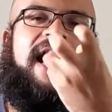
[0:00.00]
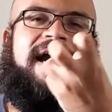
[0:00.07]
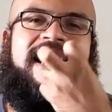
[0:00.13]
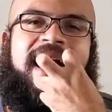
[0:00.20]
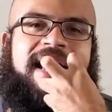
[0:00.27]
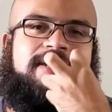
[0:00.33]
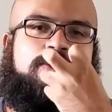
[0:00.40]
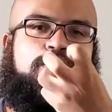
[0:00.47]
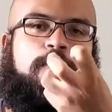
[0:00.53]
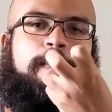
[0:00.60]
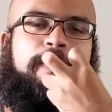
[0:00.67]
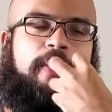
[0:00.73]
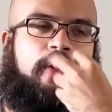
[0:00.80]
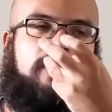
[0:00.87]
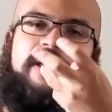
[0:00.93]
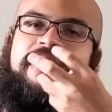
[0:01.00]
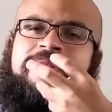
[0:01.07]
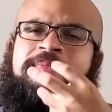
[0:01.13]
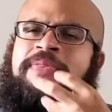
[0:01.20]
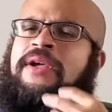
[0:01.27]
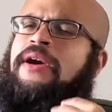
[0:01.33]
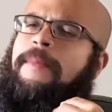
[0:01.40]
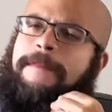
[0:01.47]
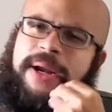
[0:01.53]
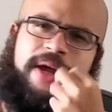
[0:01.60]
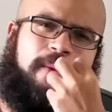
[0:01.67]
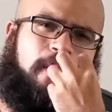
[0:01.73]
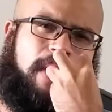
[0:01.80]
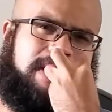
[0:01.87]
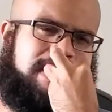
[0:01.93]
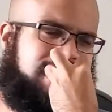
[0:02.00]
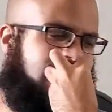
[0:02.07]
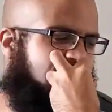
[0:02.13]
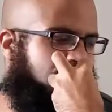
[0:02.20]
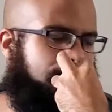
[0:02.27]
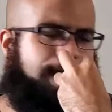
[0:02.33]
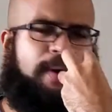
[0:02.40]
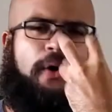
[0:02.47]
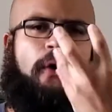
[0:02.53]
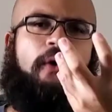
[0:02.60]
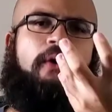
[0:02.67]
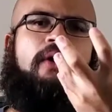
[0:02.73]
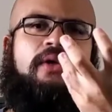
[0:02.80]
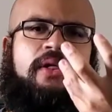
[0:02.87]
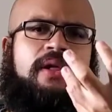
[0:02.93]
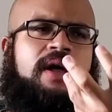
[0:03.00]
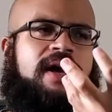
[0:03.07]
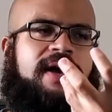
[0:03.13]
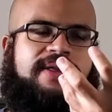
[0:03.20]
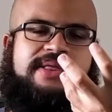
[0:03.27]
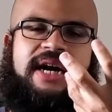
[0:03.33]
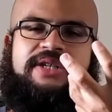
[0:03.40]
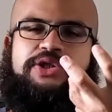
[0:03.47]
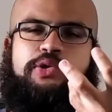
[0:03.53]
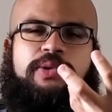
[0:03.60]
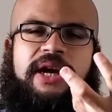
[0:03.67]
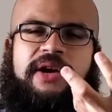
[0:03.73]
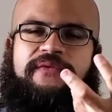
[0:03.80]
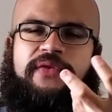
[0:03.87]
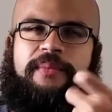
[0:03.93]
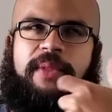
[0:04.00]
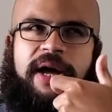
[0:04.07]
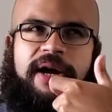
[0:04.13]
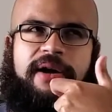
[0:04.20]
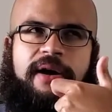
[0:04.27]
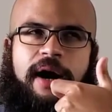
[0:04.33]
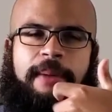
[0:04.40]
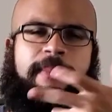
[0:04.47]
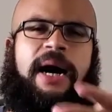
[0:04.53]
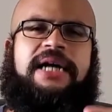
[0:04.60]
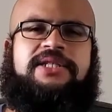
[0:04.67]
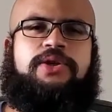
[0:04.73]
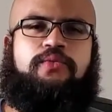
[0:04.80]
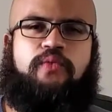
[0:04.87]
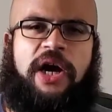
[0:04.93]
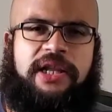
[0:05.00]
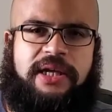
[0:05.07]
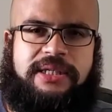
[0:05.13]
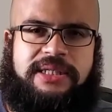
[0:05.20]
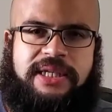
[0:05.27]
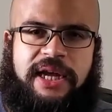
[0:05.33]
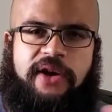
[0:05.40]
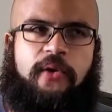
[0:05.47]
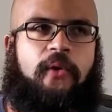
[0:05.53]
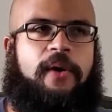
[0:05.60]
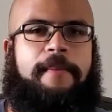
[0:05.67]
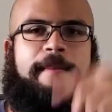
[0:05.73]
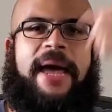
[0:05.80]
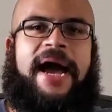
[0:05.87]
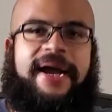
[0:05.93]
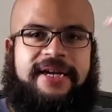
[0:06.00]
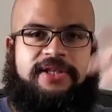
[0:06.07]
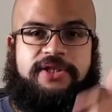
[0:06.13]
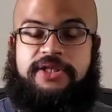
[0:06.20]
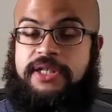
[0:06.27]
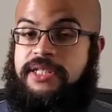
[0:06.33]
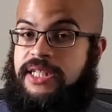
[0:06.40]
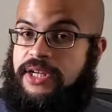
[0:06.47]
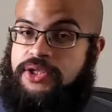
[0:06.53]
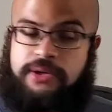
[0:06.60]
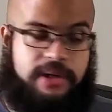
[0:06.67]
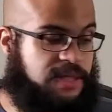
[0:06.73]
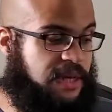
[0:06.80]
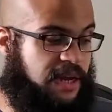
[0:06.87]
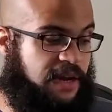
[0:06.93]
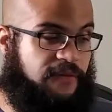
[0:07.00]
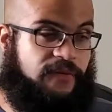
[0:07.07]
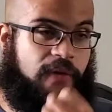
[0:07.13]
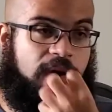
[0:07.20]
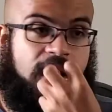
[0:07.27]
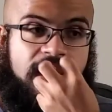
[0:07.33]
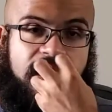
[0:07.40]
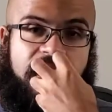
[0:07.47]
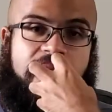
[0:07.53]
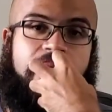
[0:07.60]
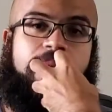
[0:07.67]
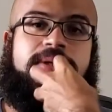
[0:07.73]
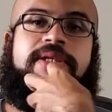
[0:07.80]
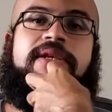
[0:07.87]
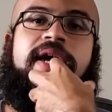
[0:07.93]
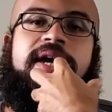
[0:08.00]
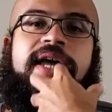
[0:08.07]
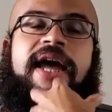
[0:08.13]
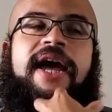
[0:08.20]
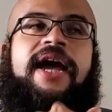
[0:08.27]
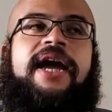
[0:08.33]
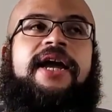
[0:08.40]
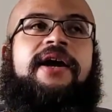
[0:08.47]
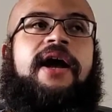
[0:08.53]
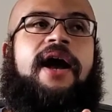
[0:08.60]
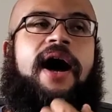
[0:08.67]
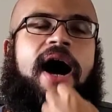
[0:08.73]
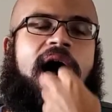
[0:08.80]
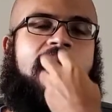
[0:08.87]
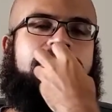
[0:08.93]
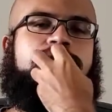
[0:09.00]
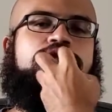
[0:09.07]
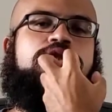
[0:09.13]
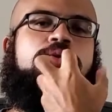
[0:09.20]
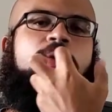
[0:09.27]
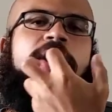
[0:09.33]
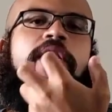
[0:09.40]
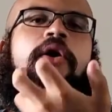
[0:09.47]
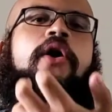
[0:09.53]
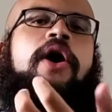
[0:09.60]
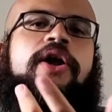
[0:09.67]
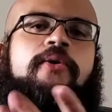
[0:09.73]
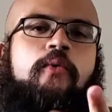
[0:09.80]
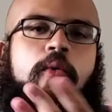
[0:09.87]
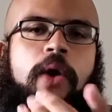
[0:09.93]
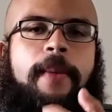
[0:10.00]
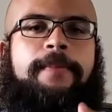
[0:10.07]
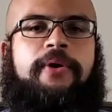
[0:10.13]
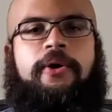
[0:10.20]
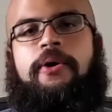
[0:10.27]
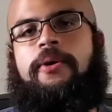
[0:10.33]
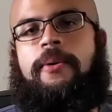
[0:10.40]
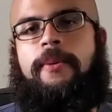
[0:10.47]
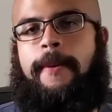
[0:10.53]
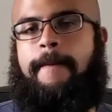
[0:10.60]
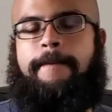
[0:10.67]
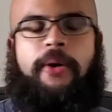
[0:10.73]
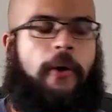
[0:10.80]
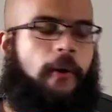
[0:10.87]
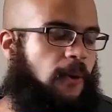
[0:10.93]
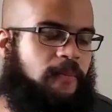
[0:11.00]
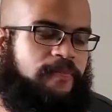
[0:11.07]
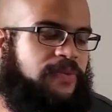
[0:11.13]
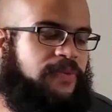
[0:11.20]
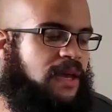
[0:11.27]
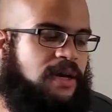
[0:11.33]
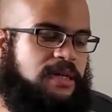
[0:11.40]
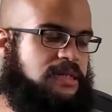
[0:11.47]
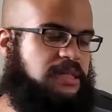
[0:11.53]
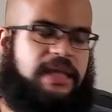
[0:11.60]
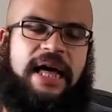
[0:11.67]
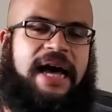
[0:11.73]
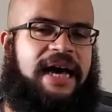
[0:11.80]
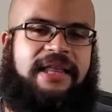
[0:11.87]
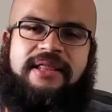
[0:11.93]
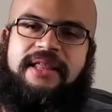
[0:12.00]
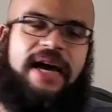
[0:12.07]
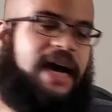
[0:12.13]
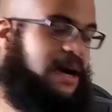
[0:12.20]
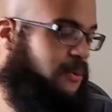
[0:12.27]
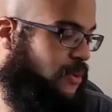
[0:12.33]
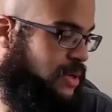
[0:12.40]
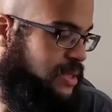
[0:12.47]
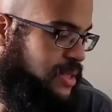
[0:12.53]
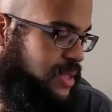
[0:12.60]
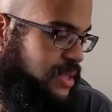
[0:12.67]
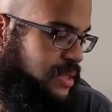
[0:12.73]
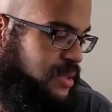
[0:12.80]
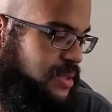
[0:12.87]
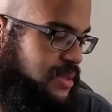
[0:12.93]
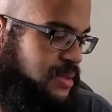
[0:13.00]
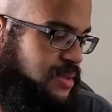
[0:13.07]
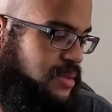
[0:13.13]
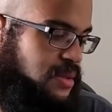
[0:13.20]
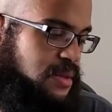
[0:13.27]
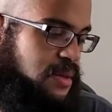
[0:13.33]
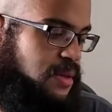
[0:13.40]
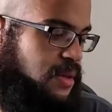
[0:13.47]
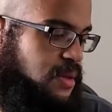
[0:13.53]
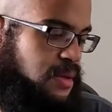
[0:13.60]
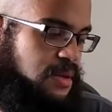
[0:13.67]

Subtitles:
had to pull it, but it wasn't that pull that you get from like a mozzarella stick or mac and cheese that you're excited for. It was like I'm chewing on rubber pull. So that was, ugh.